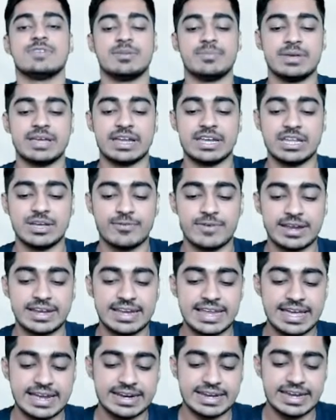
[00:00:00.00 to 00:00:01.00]
we'll be getting
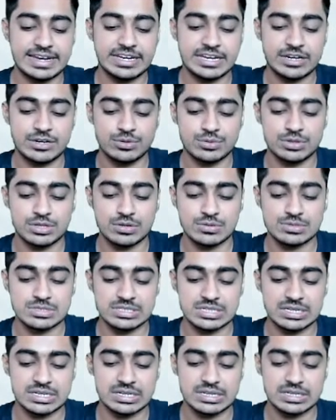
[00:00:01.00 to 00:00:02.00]

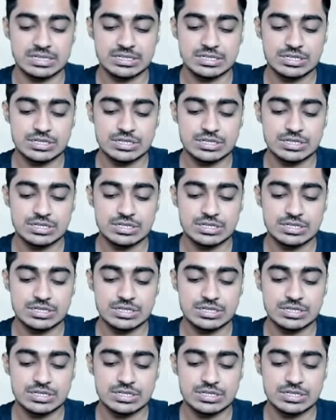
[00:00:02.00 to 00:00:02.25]
1,92,000.